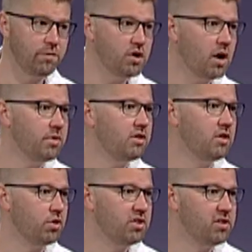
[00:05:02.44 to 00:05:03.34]
if you come into
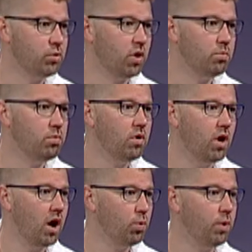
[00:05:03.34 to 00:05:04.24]
the urgency room
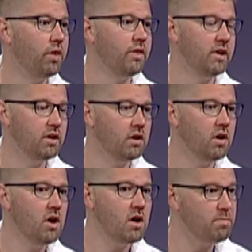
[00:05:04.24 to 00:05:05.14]
uh, within
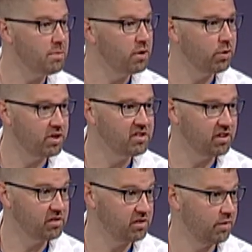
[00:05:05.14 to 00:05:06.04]
maybe
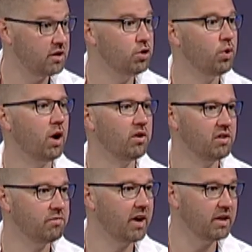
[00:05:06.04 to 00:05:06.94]
36 or 72 hours
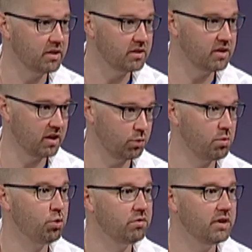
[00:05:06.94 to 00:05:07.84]
of finding the tick and
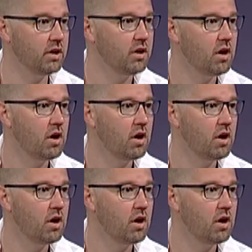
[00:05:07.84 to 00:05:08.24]
removing it,